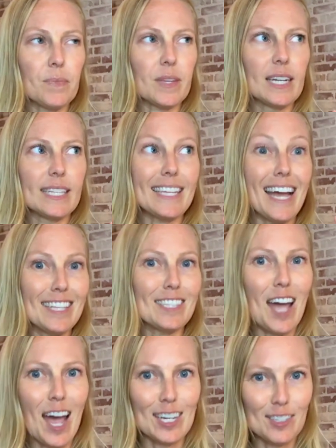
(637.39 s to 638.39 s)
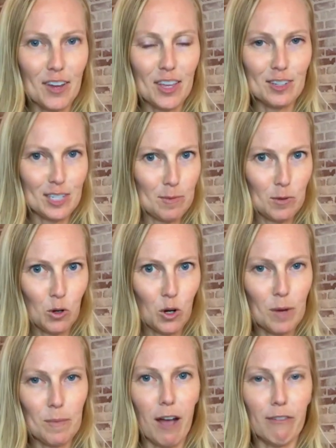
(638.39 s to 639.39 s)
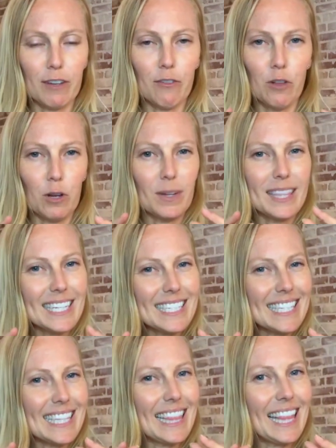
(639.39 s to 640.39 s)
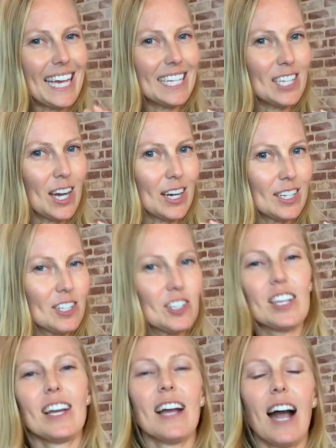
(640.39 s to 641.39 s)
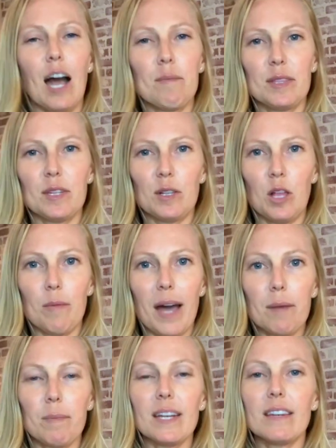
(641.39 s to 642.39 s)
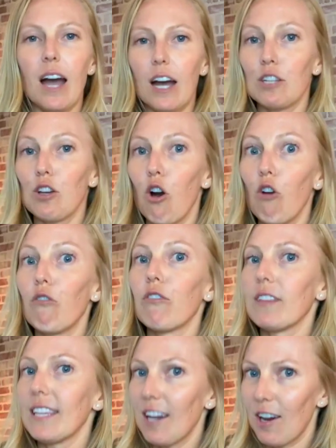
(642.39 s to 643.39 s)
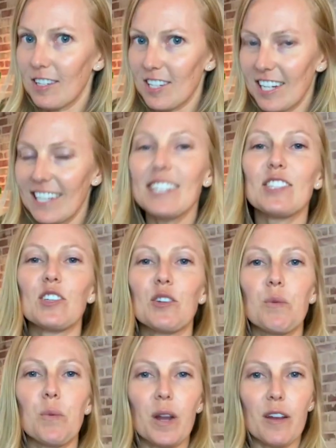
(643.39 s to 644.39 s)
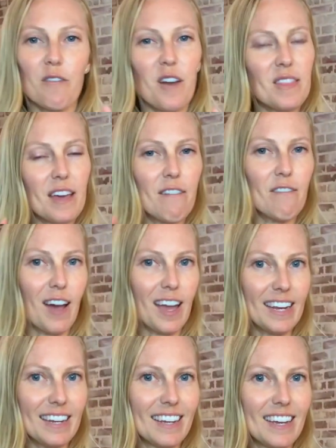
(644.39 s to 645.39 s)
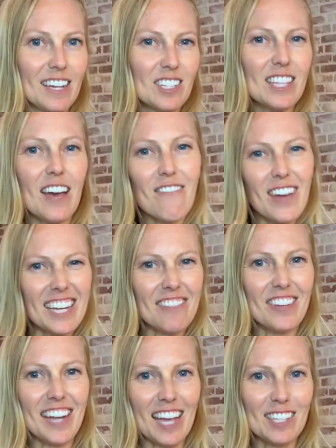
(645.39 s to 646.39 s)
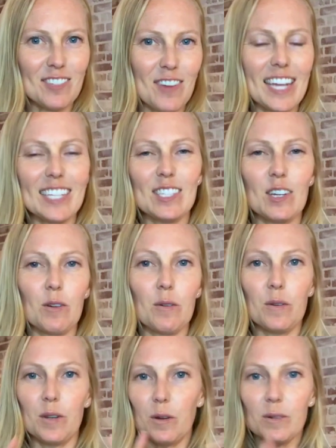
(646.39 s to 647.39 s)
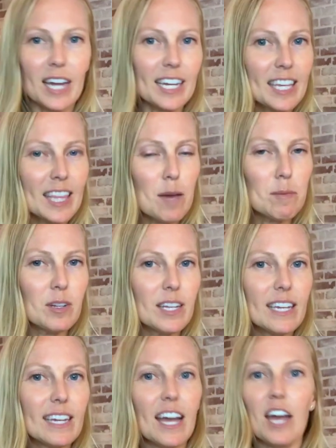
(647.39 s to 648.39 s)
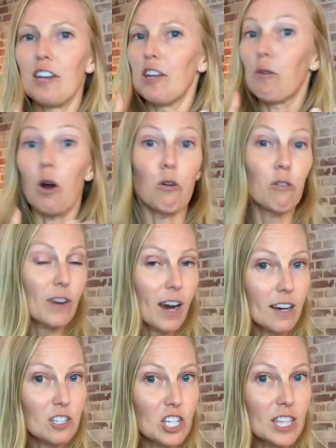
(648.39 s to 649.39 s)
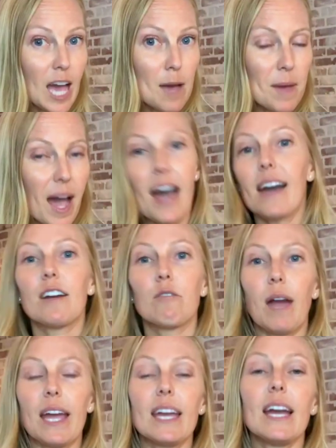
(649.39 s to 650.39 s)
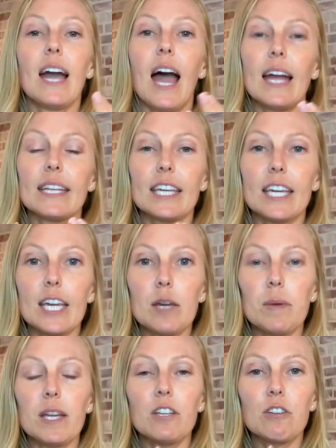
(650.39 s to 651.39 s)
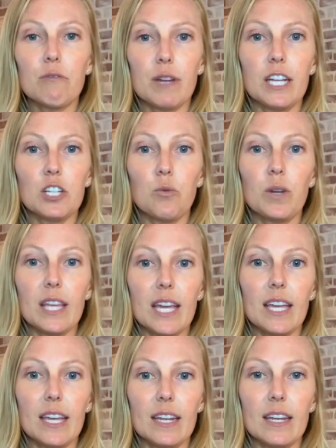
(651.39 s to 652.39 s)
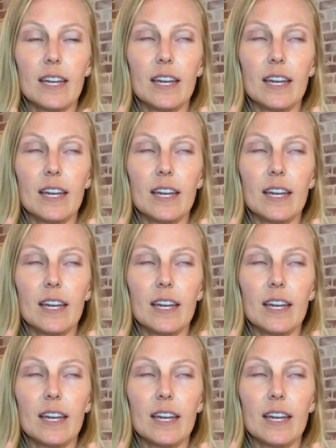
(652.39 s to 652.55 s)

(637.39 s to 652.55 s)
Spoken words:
tend to activate their deep core and pelvic floor with a slight arch in their low back, but not overly arching. So you want to find that fine finesse, right? So no tucking that booty, no overarching that back, right? And keeping your range within